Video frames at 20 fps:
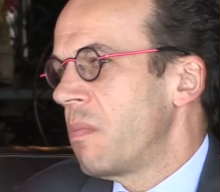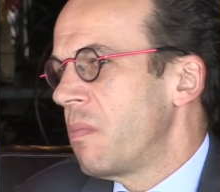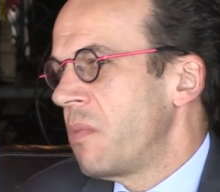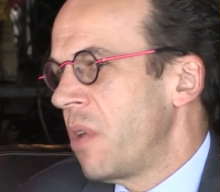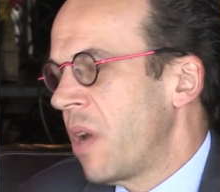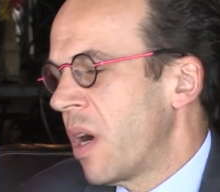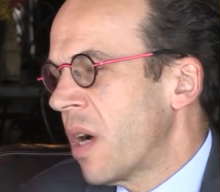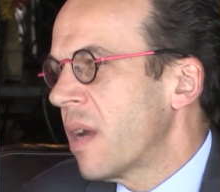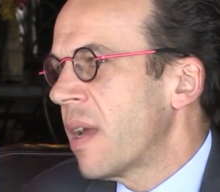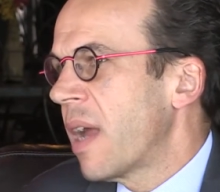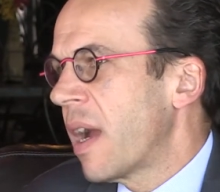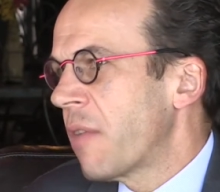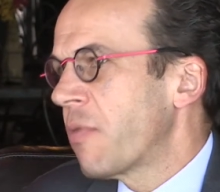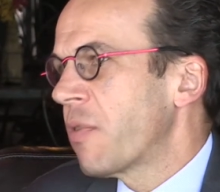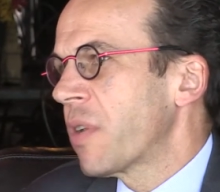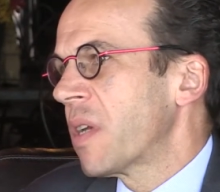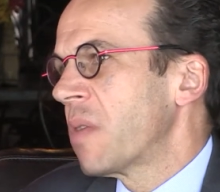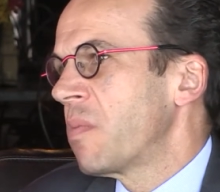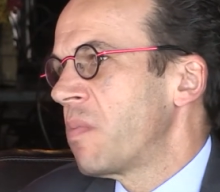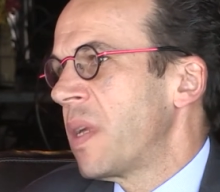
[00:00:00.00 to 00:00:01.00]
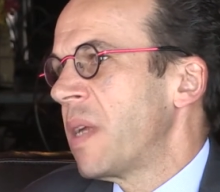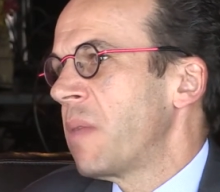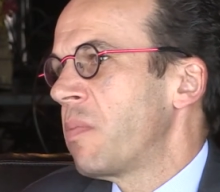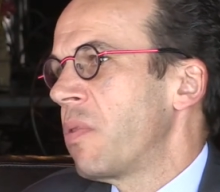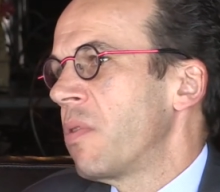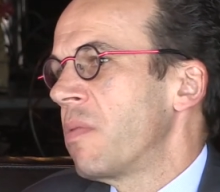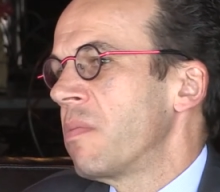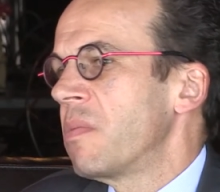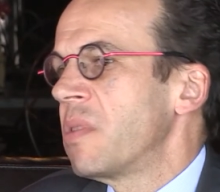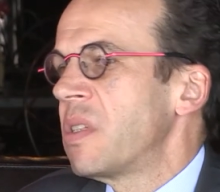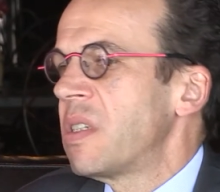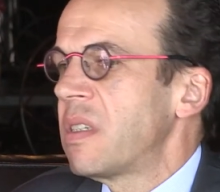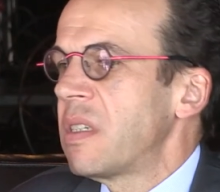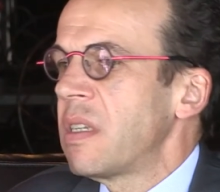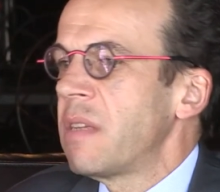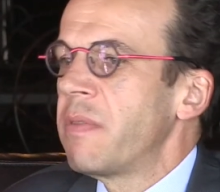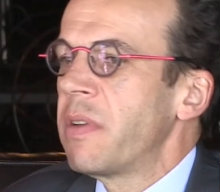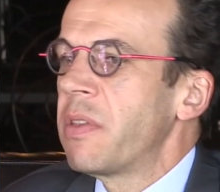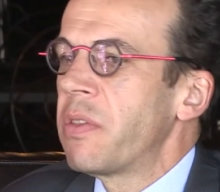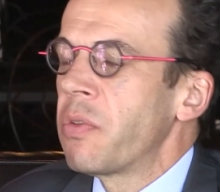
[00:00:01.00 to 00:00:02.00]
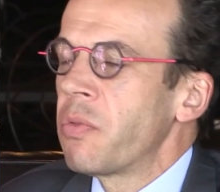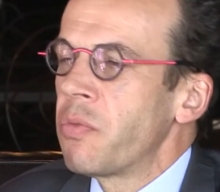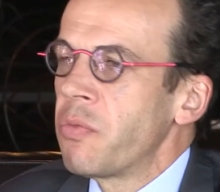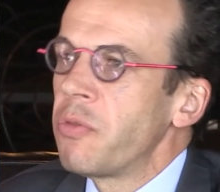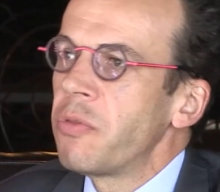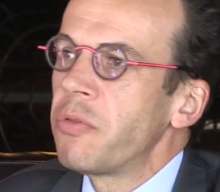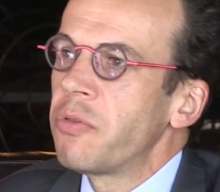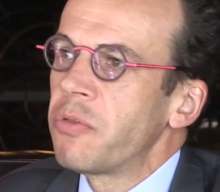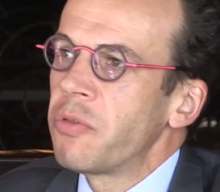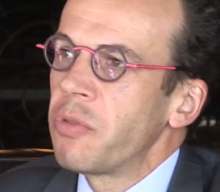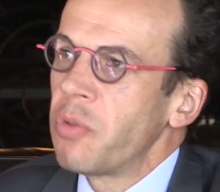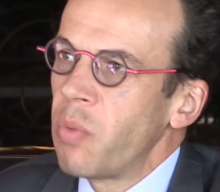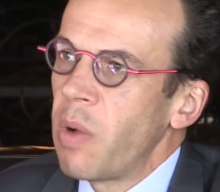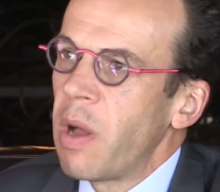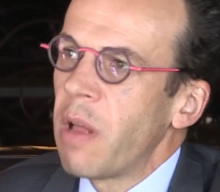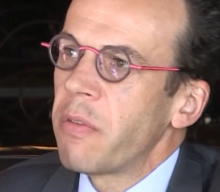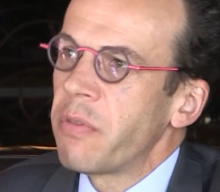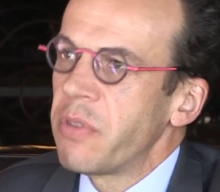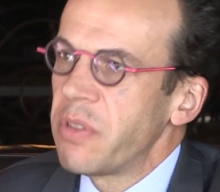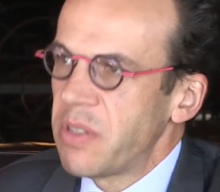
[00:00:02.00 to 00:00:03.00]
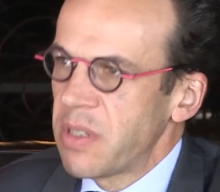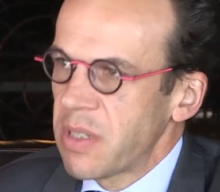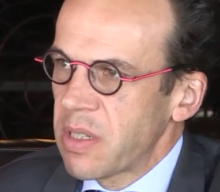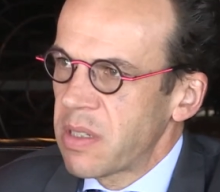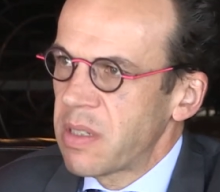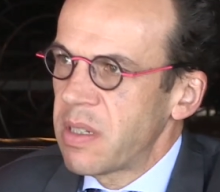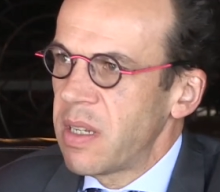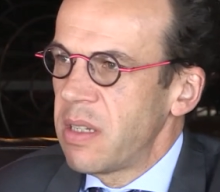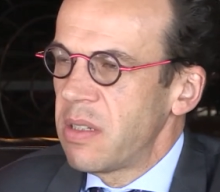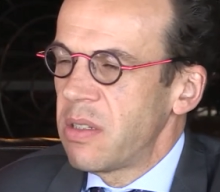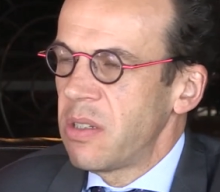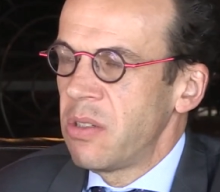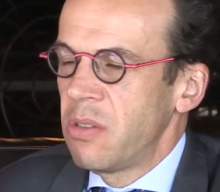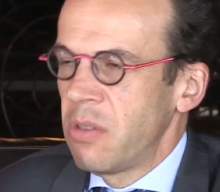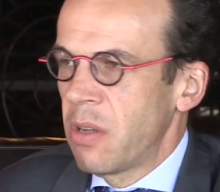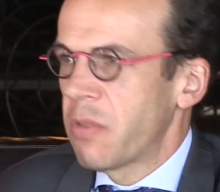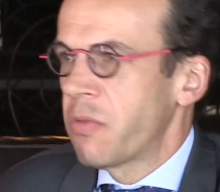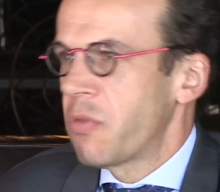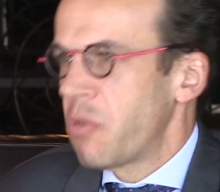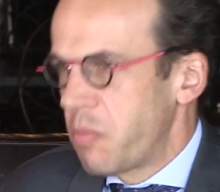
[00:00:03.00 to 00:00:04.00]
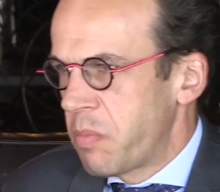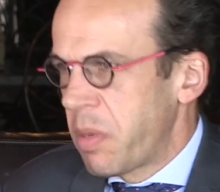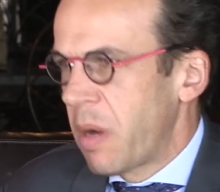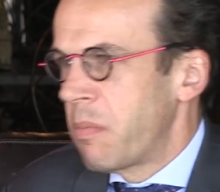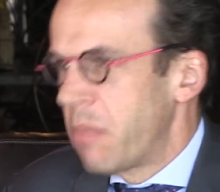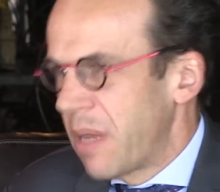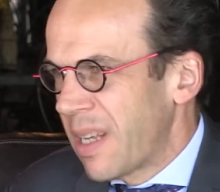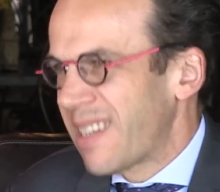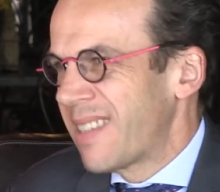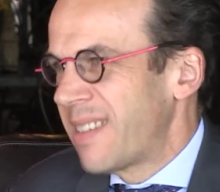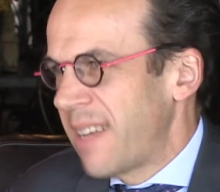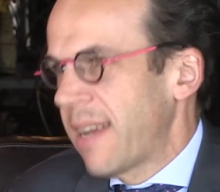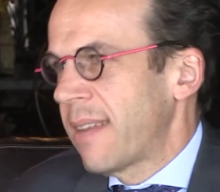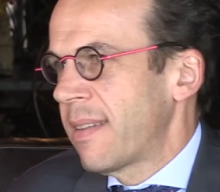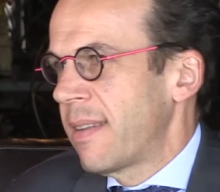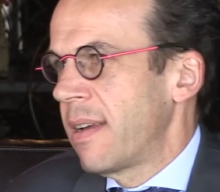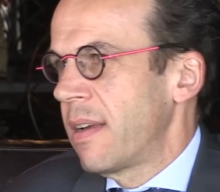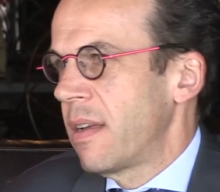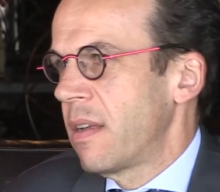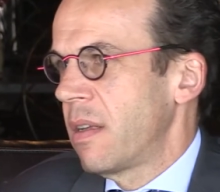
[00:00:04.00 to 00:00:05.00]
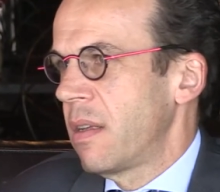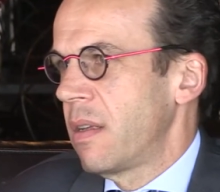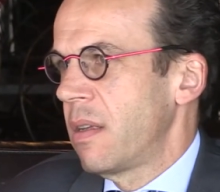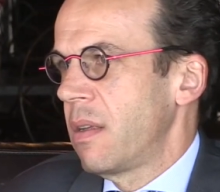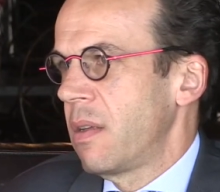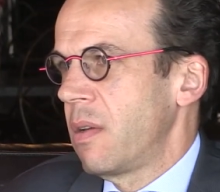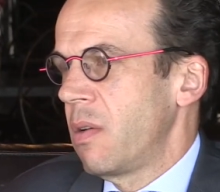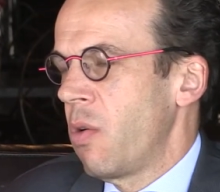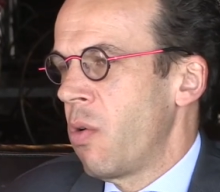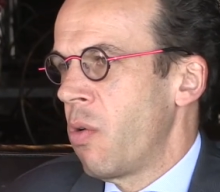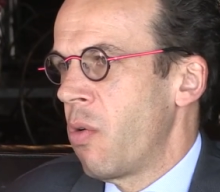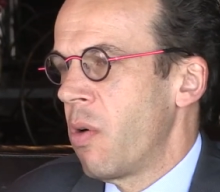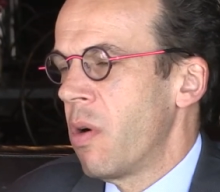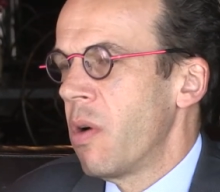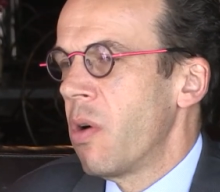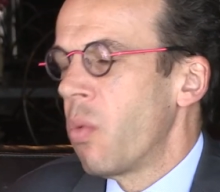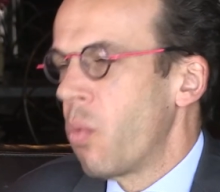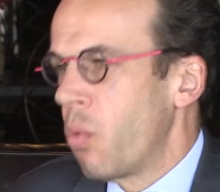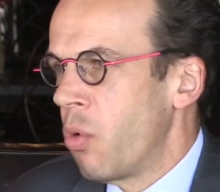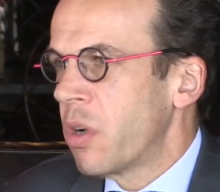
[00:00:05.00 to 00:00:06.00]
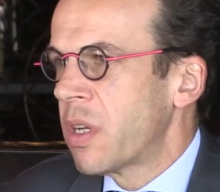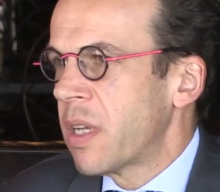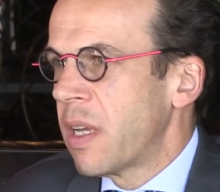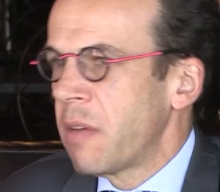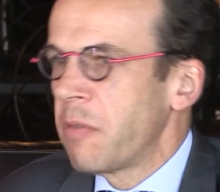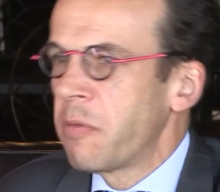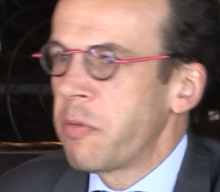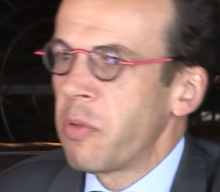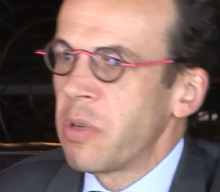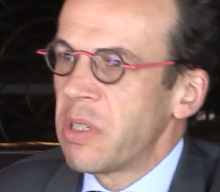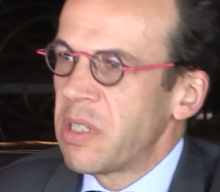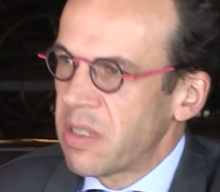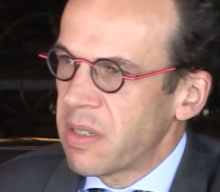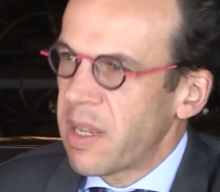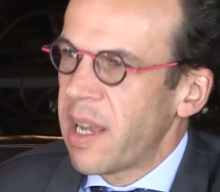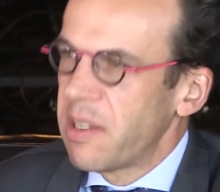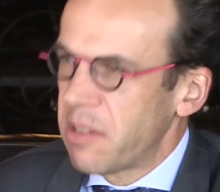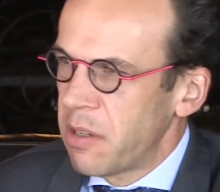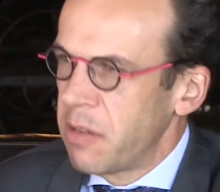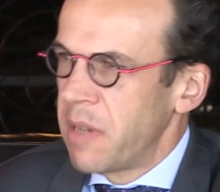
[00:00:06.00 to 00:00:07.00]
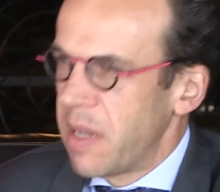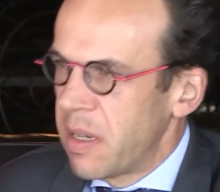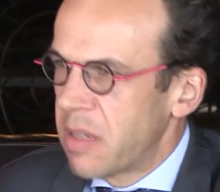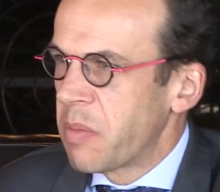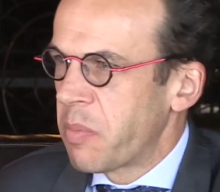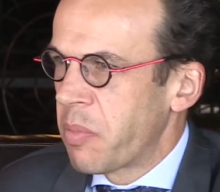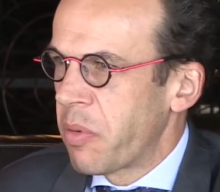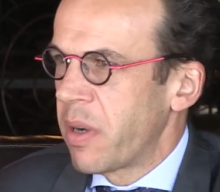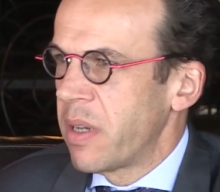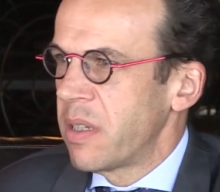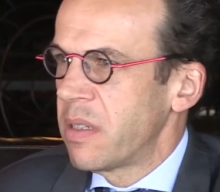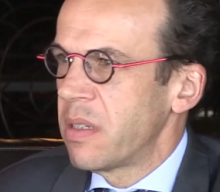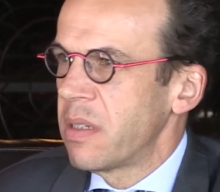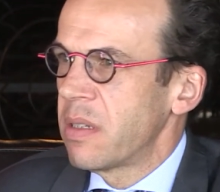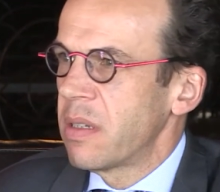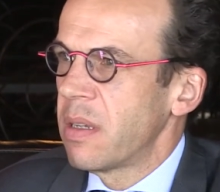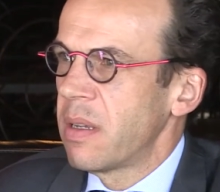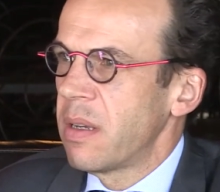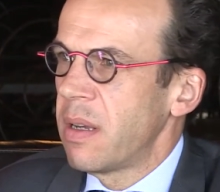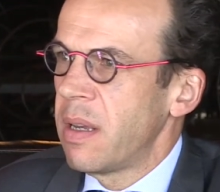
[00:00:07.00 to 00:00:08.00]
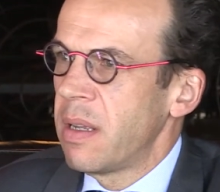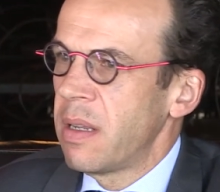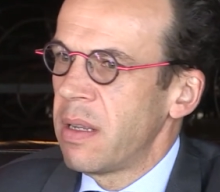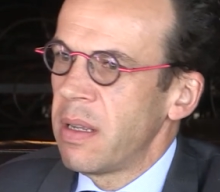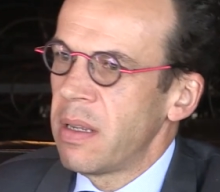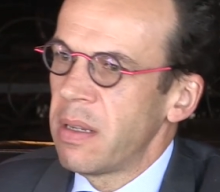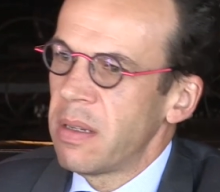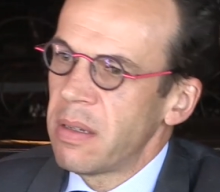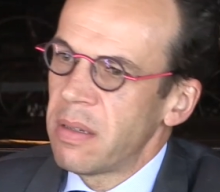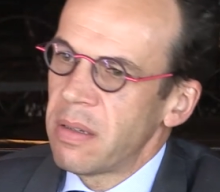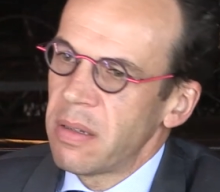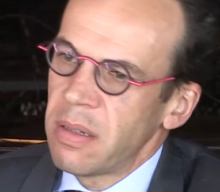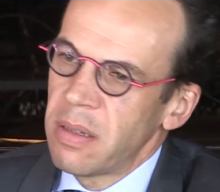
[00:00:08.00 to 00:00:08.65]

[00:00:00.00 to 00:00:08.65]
Young African people must see that the route to wealth and success is not through public sector or working for a state-owned enterprise and